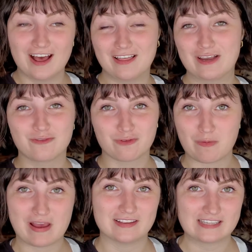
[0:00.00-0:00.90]
like
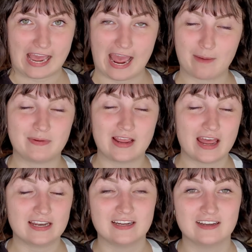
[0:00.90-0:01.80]
romance, happy
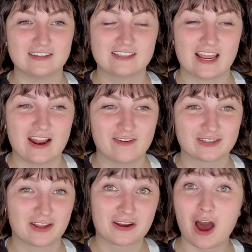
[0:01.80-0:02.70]
endings, and there's a
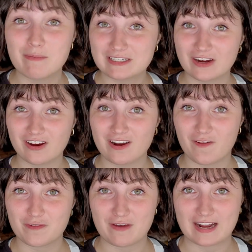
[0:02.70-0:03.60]
lot of commentary on
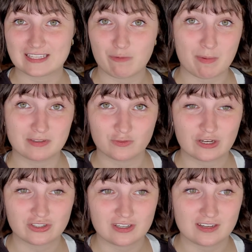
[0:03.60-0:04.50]
the fact that women's
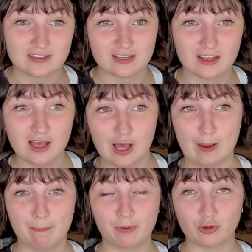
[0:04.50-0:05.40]
fiction is a
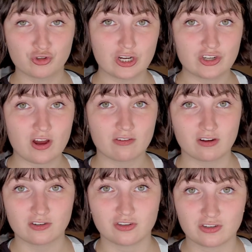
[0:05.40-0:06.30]
bullshit genre and
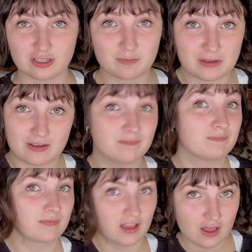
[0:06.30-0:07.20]
should just be
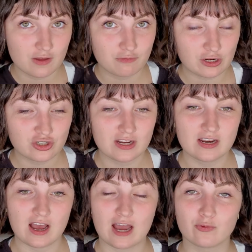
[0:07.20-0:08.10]
fiction.
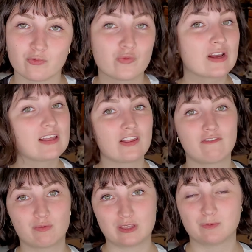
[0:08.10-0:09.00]
I really loved
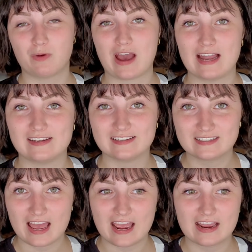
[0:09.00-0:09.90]
what this book had to
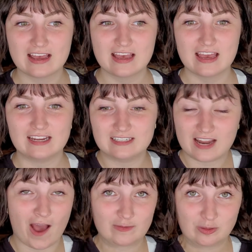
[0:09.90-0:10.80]
say. It did
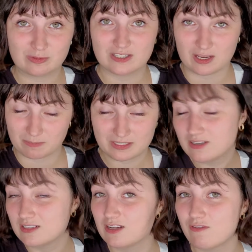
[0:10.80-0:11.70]
have some
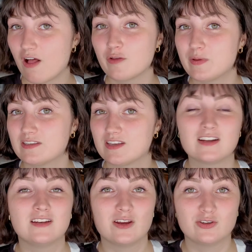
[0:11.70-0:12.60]
substantive elements in
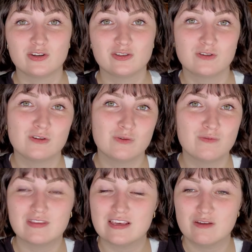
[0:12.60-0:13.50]
addition to
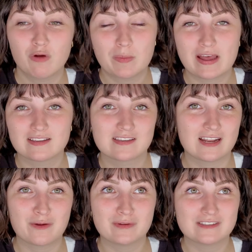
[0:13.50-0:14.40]
the romance, and
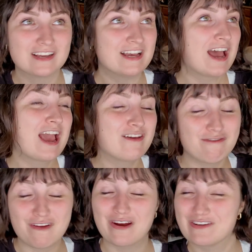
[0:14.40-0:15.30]
it was a
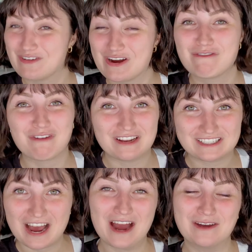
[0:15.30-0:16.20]
very, very fun
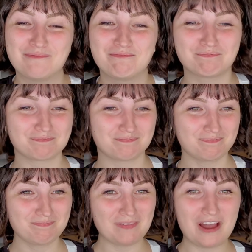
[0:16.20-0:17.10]
time.
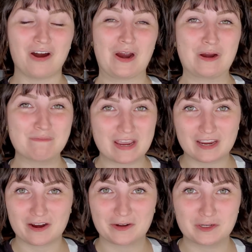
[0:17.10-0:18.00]
Our main
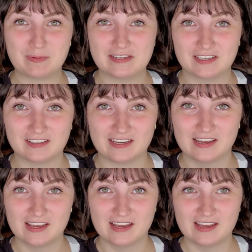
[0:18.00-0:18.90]
characters basically
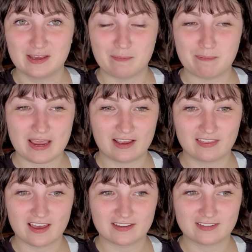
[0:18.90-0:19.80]
make
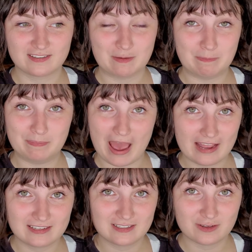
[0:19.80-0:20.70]
this
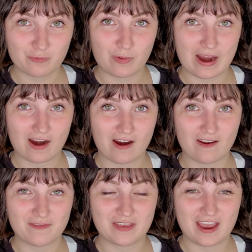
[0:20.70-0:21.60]
bet
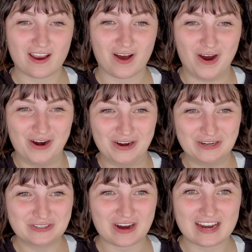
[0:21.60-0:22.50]
where they are
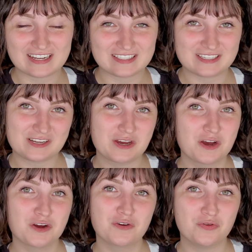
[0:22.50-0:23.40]
trying to see
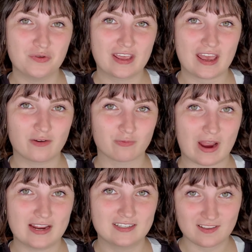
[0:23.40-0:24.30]
who can
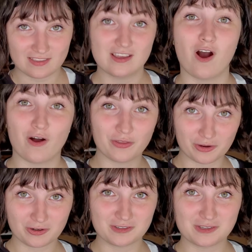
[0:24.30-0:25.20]
write the
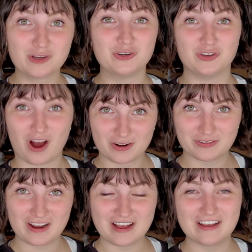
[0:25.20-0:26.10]
other's
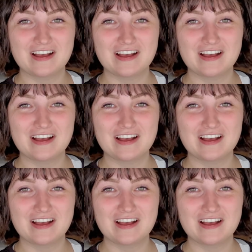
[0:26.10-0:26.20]
genre.